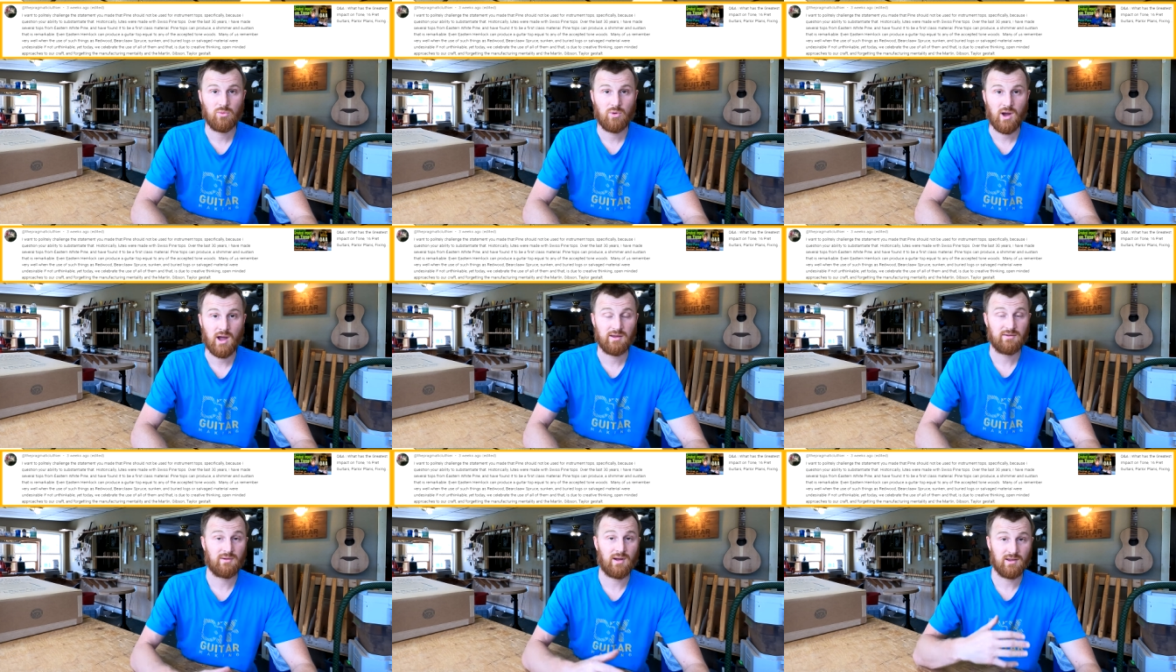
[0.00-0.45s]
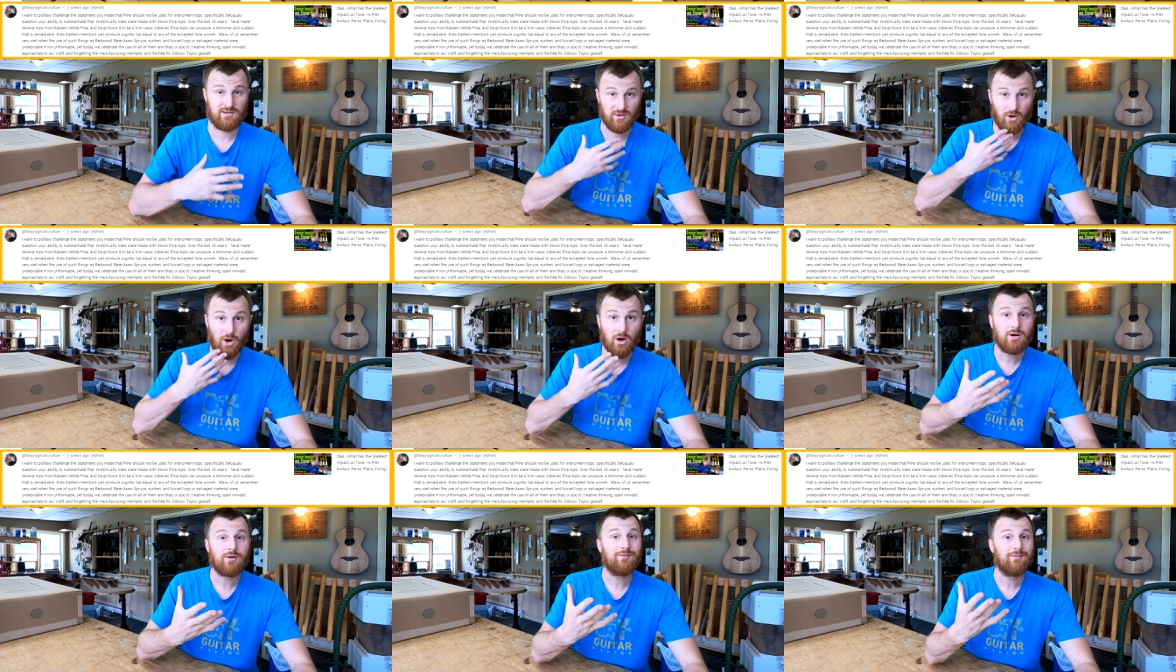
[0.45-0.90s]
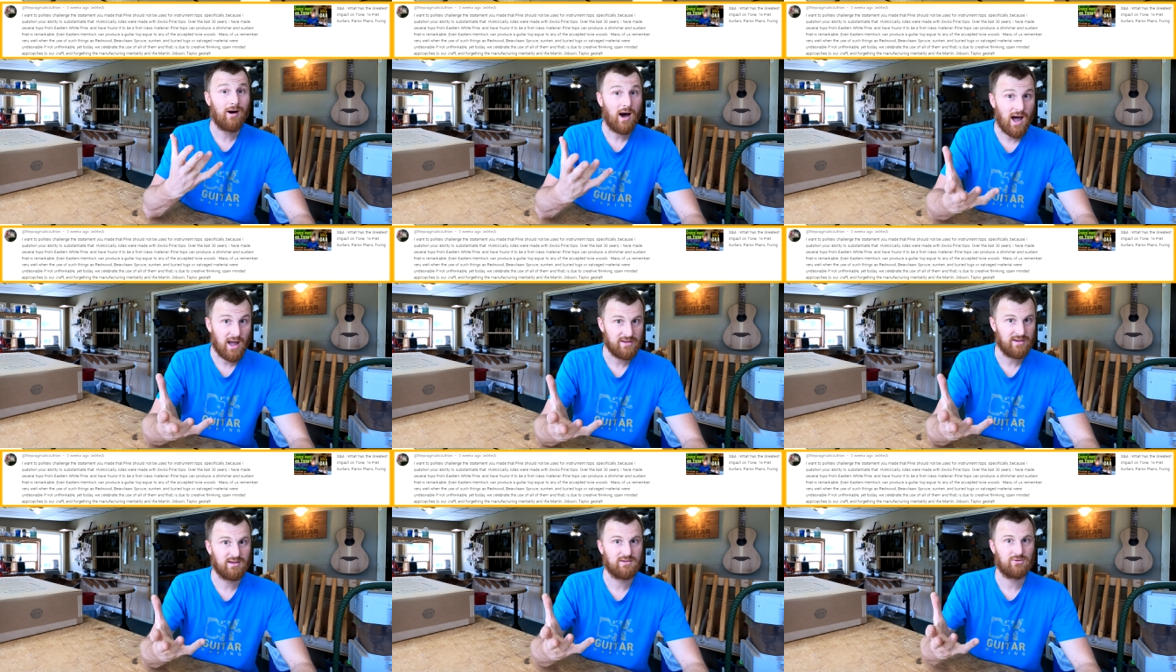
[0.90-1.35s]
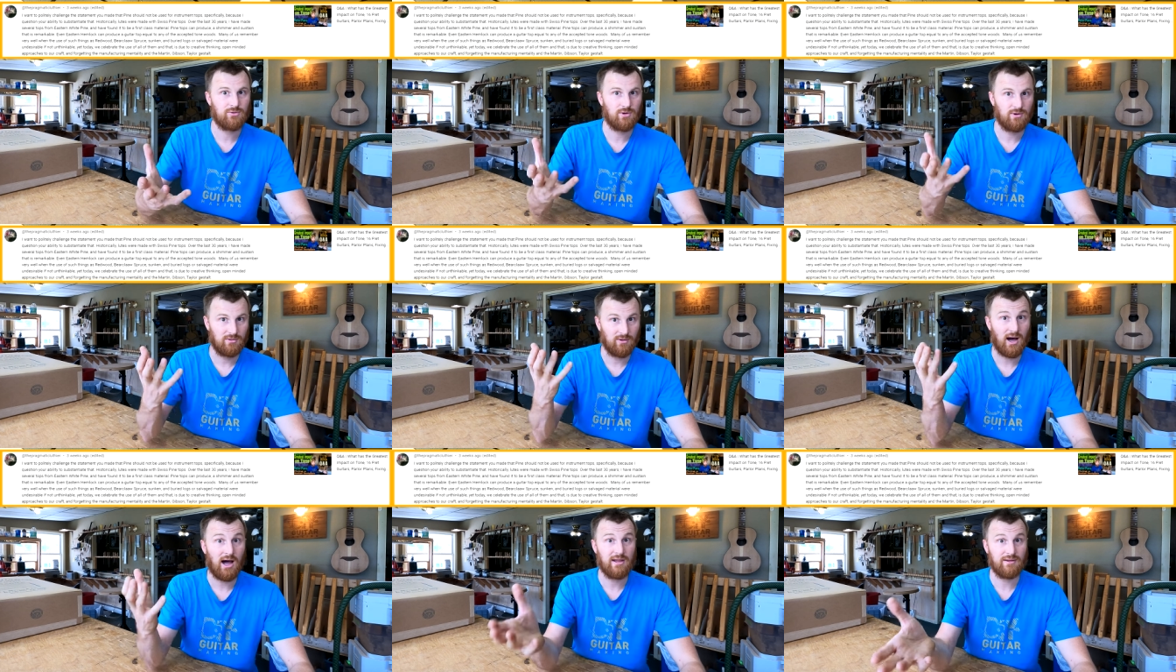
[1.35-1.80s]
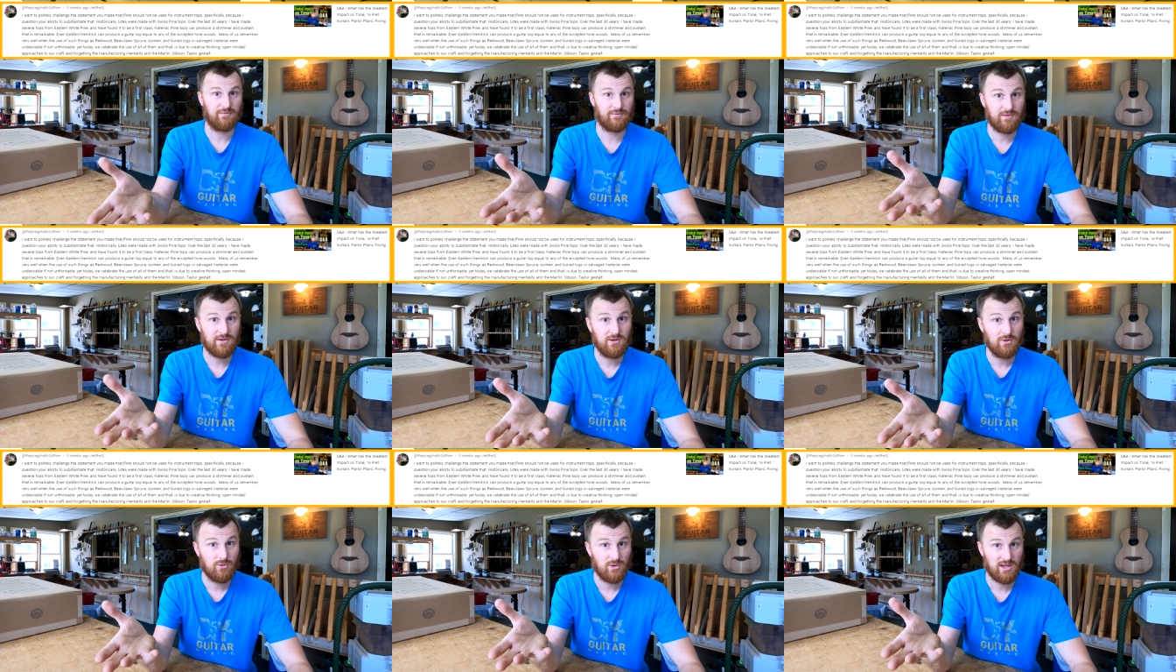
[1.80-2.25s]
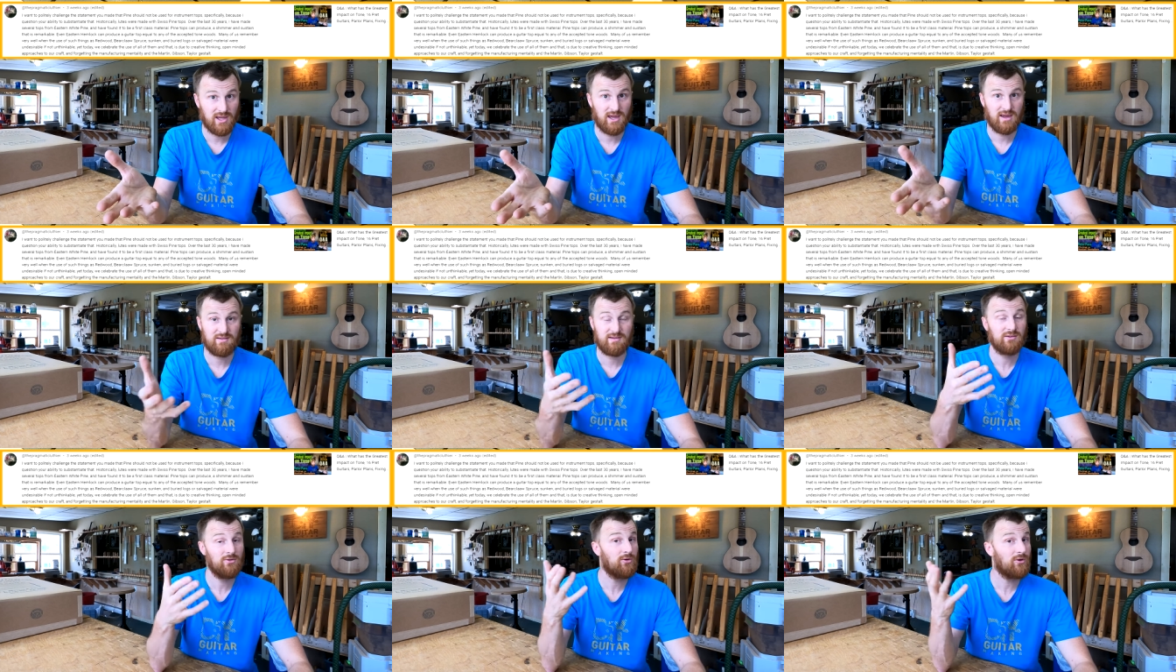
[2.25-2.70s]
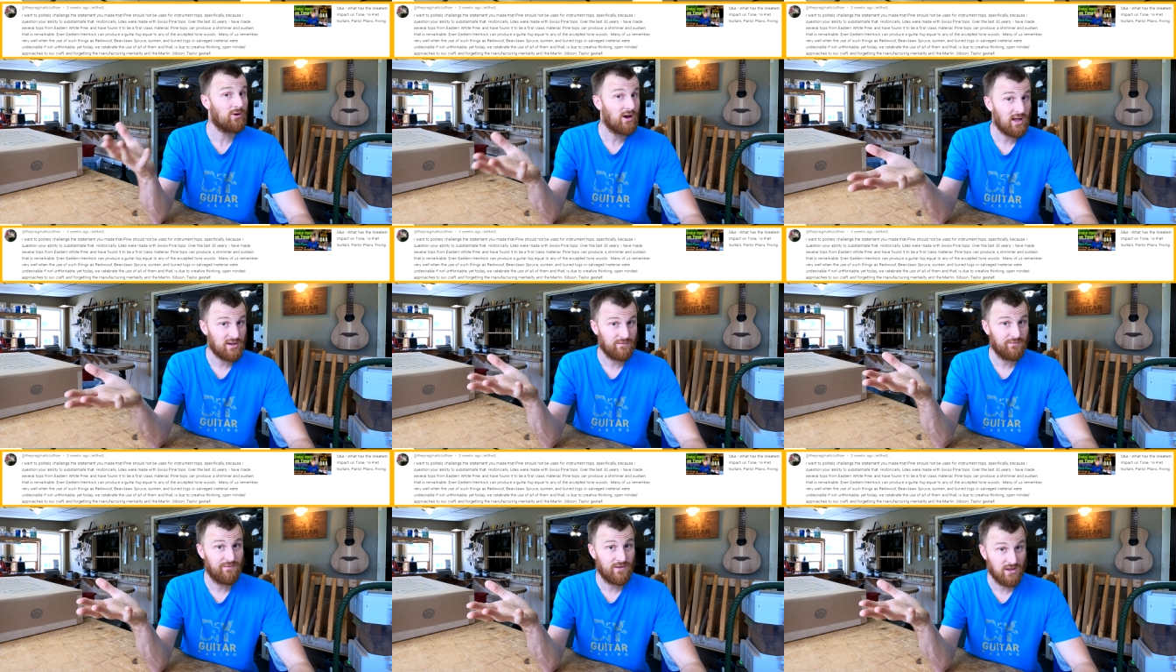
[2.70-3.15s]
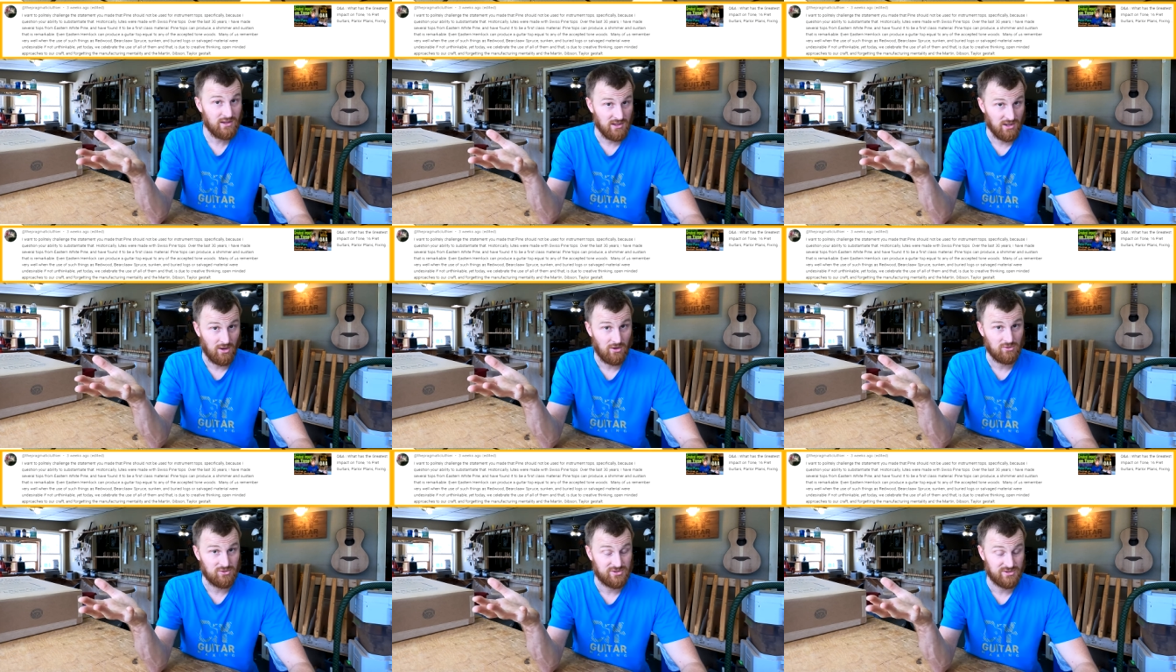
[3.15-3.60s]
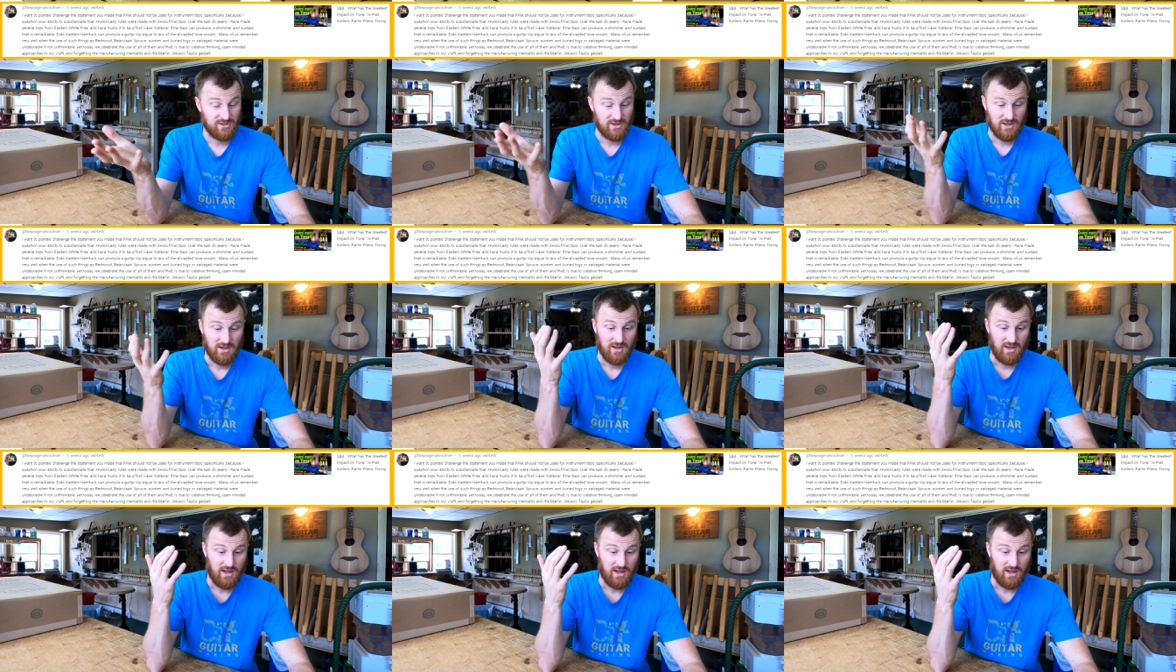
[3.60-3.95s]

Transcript: I, I talk a lot, I do a lot of Q and A's, I do a lot of videos,